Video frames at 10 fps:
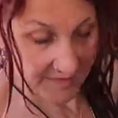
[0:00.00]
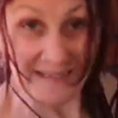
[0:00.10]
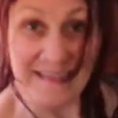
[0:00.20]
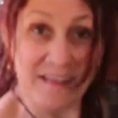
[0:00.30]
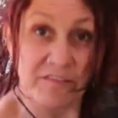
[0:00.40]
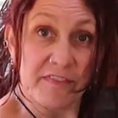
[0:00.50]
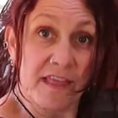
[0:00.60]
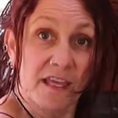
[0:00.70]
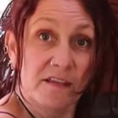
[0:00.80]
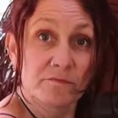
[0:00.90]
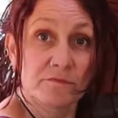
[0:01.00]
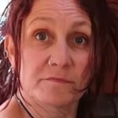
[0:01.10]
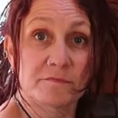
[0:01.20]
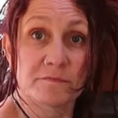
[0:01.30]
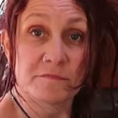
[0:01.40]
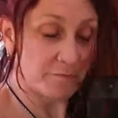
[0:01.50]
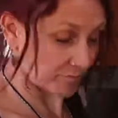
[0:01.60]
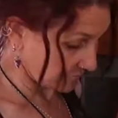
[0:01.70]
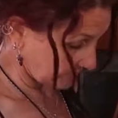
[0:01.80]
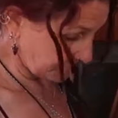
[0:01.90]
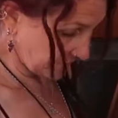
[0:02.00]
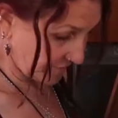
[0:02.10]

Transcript: leave that for a